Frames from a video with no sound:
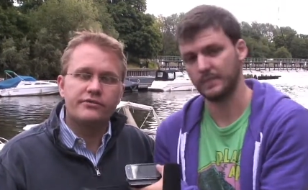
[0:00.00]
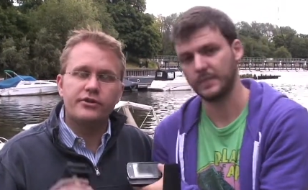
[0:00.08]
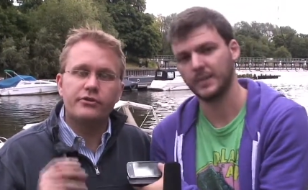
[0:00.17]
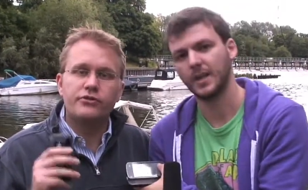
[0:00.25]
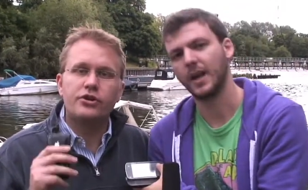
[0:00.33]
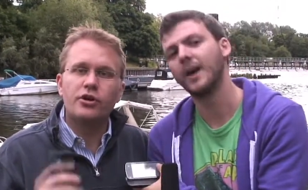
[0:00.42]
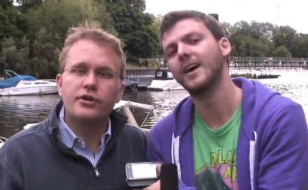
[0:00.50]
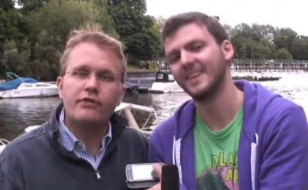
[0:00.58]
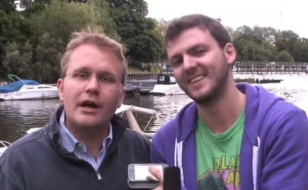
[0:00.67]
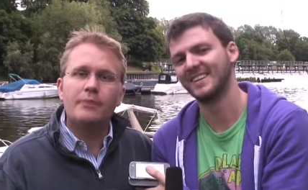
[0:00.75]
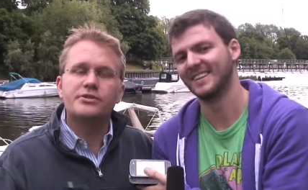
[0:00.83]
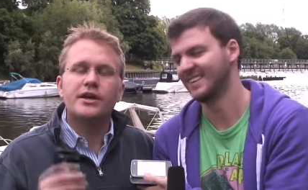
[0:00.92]
Speaker 1: If you've got
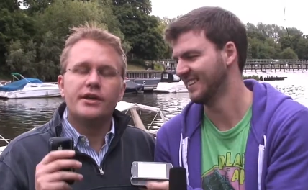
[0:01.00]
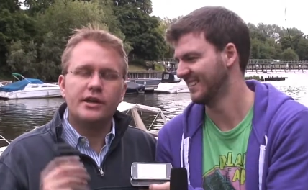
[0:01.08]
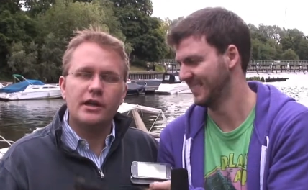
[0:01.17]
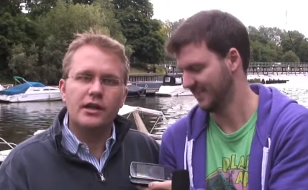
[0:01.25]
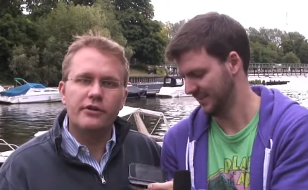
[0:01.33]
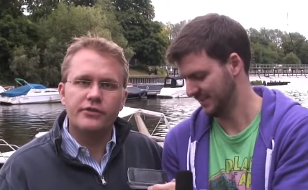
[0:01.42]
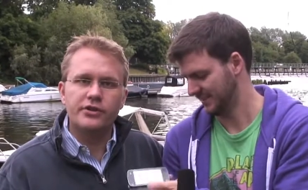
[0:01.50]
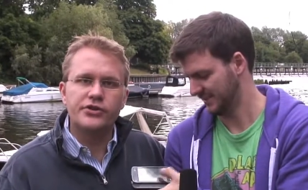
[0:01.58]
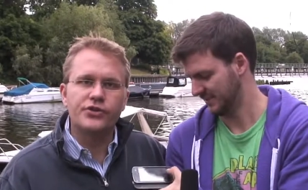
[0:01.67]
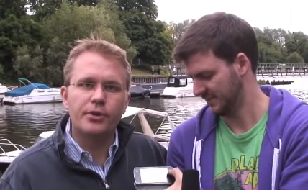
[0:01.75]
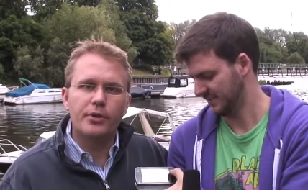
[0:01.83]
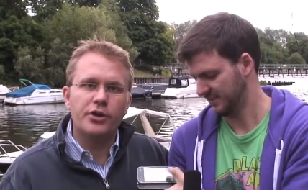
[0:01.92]
your apps, you love
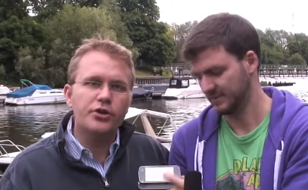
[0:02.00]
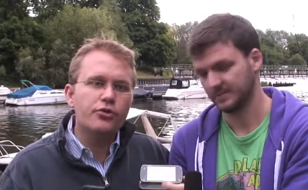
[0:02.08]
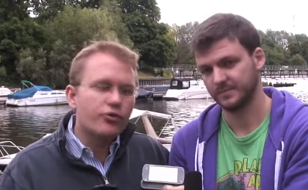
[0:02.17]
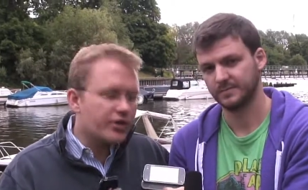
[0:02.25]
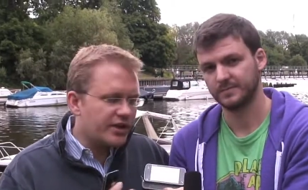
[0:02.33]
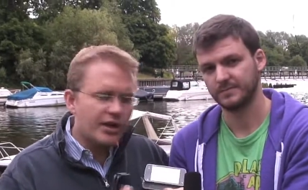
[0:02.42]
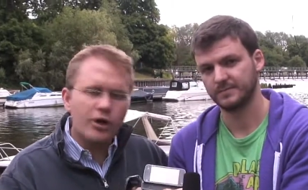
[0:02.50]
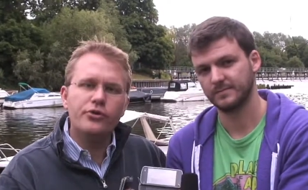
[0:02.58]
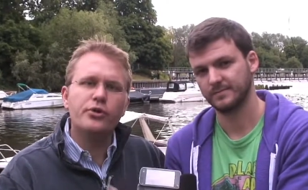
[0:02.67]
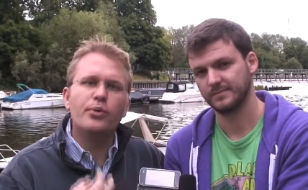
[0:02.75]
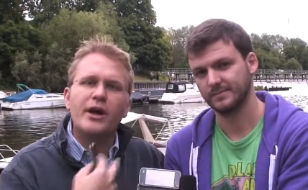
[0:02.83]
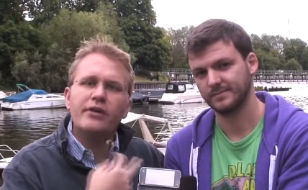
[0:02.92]
using them, and you already know
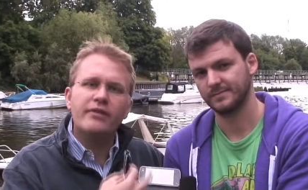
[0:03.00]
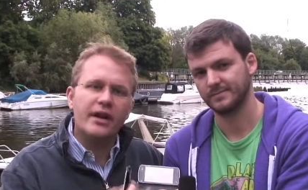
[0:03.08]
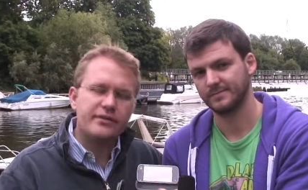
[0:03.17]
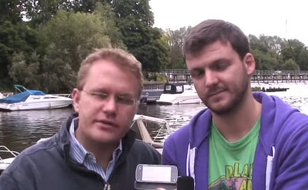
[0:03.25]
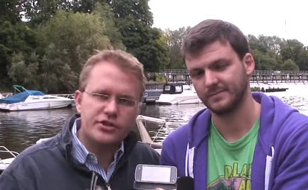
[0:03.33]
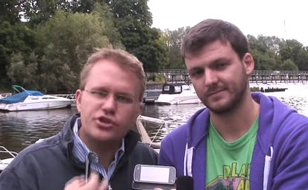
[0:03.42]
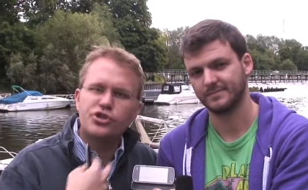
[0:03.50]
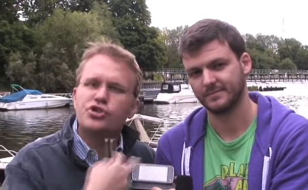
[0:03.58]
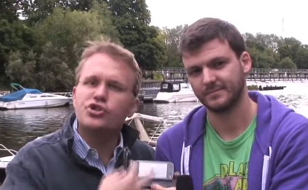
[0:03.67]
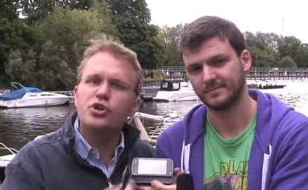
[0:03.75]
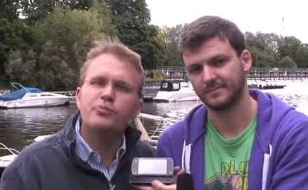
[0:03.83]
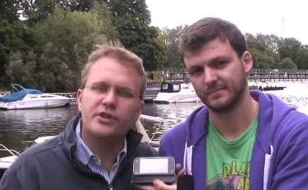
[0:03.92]
your way around the
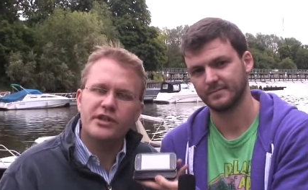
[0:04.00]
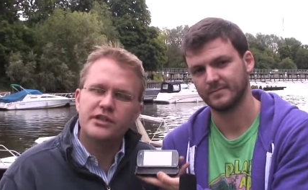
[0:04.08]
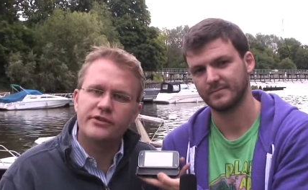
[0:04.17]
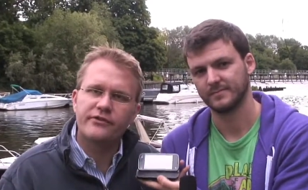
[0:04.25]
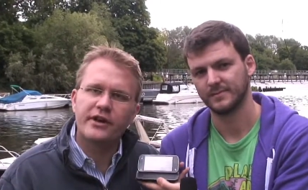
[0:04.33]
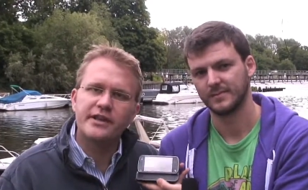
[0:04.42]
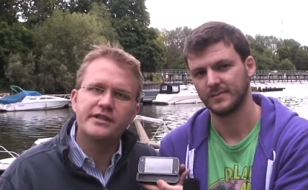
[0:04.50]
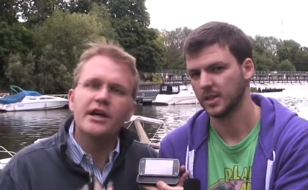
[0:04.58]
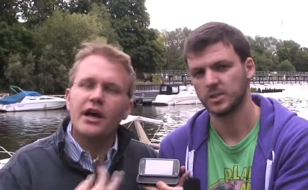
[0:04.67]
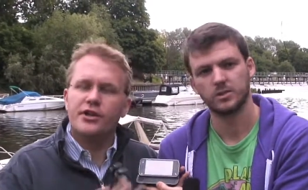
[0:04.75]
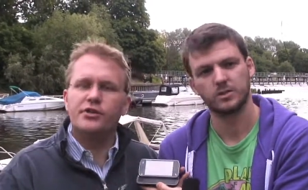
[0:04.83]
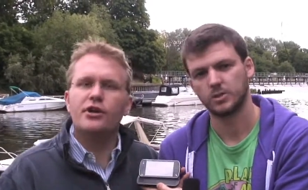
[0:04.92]
stupid interface,
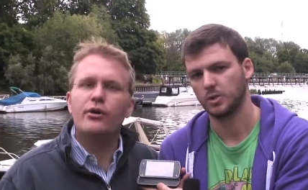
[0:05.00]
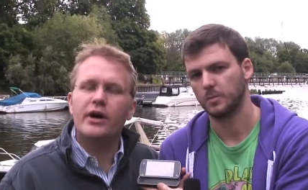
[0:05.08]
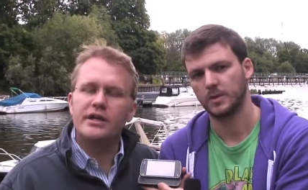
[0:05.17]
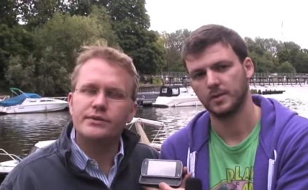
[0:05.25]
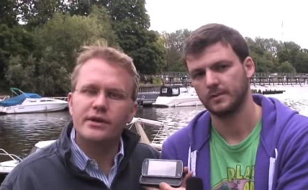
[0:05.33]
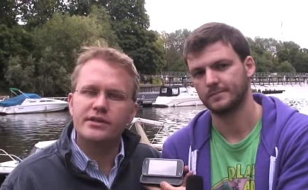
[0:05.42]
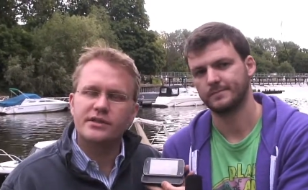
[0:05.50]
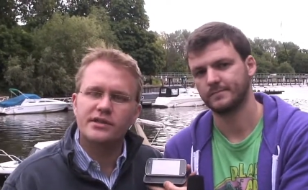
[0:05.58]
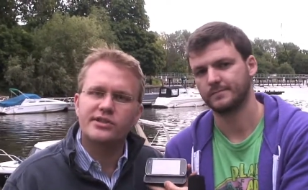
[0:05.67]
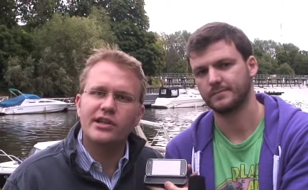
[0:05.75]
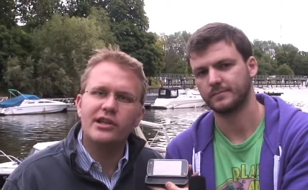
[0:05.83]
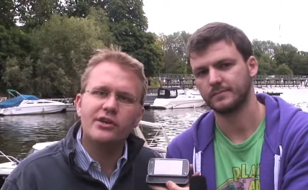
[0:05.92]
and you know how to answer
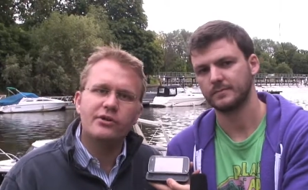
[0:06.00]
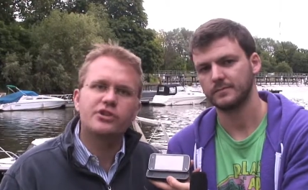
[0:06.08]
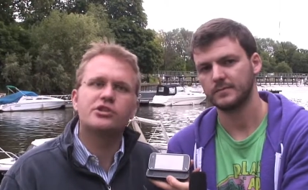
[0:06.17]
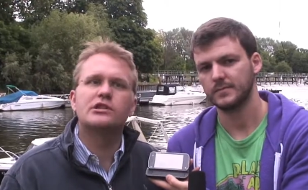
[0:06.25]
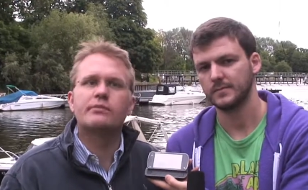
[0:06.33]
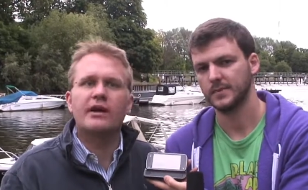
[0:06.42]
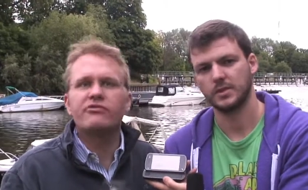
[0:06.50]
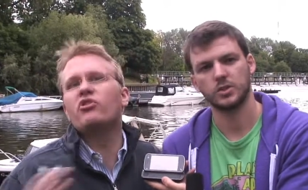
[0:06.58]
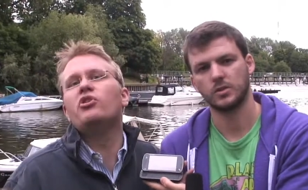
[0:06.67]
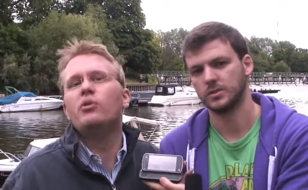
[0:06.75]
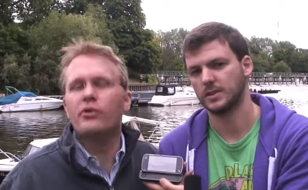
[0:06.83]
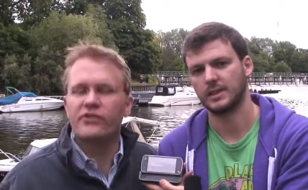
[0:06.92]
the silly questions about
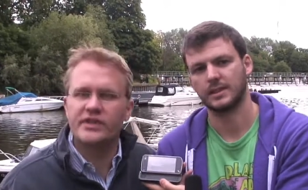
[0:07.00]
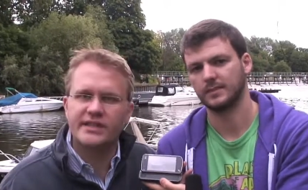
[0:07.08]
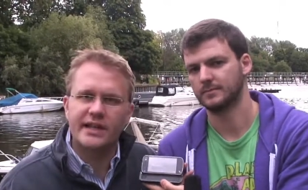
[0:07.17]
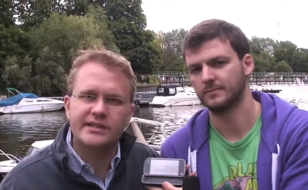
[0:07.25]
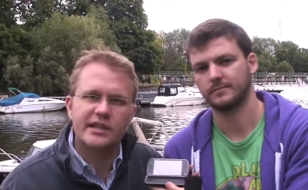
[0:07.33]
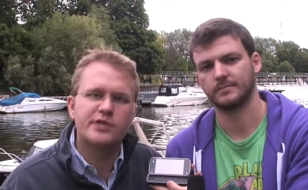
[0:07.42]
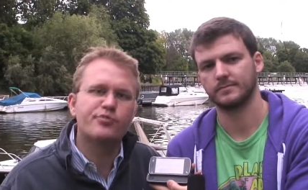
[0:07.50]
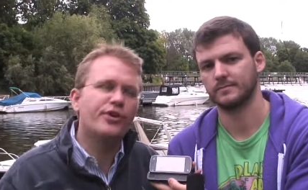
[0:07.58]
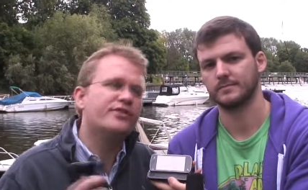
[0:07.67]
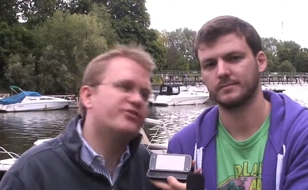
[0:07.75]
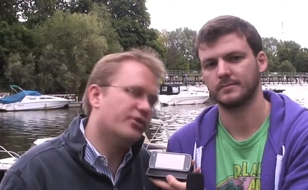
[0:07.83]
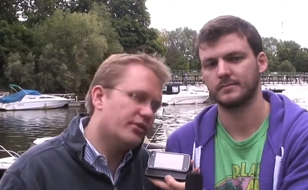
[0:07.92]
do you want this access
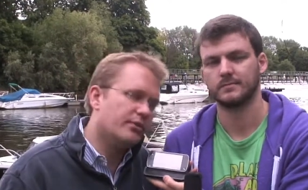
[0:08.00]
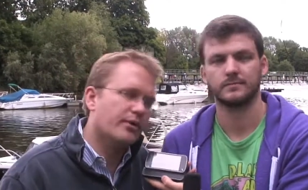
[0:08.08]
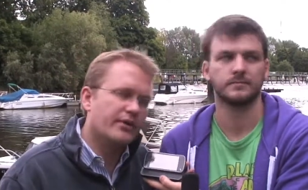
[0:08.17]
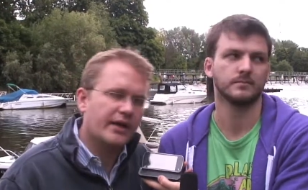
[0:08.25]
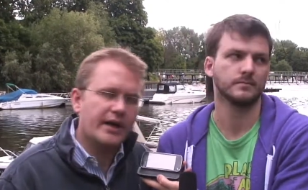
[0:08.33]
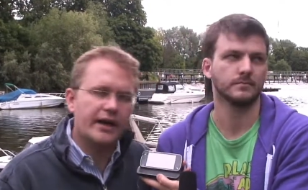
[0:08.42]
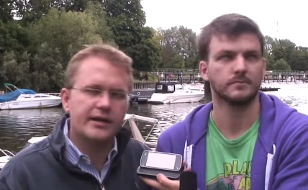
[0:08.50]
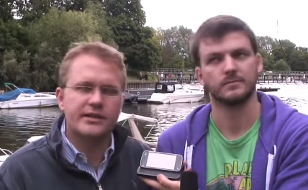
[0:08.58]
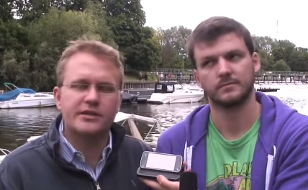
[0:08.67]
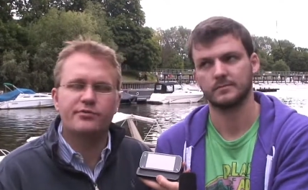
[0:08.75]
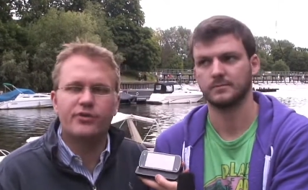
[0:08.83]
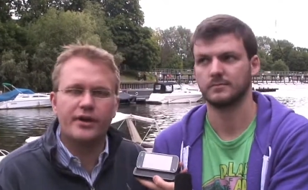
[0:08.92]
point, do you want that
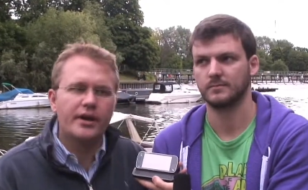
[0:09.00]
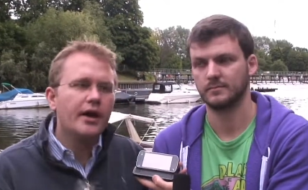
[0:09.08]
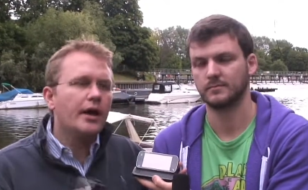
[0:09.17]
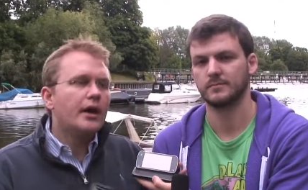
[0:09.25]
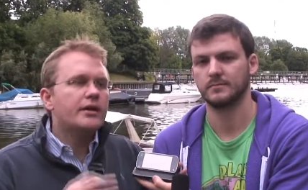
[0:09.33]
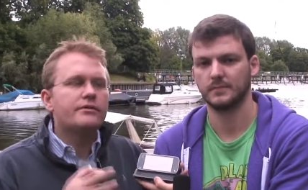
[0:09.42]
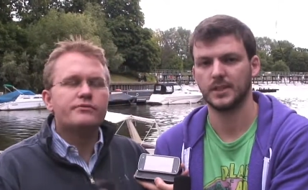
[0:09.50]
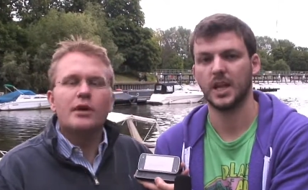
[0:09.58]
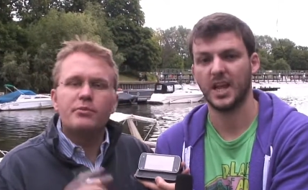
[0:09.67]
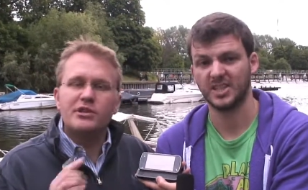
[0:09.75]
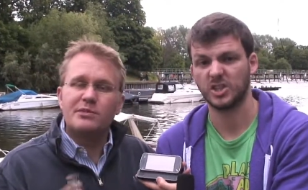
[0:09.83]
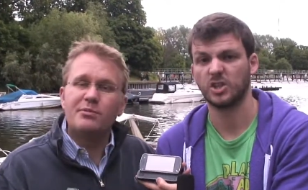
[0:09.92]
access point,
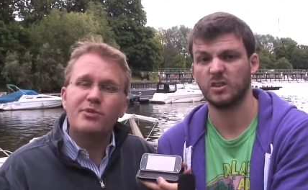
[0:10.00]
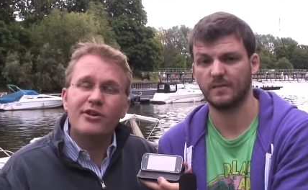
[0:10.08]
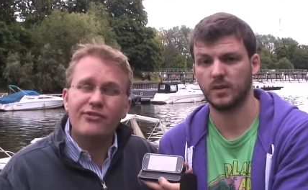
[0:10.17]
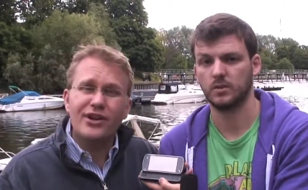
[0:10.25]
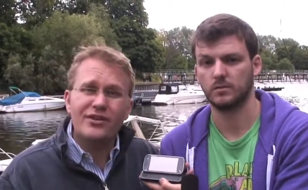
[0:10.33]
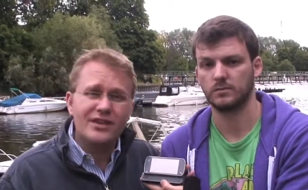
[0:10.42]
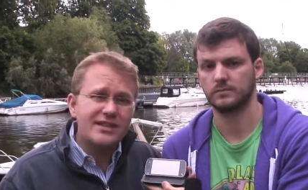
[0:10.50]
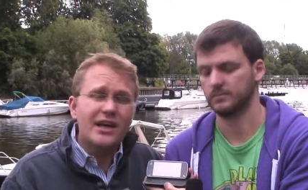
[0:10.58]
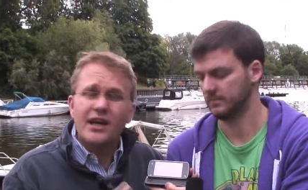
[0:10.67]
but to be perfectly honest,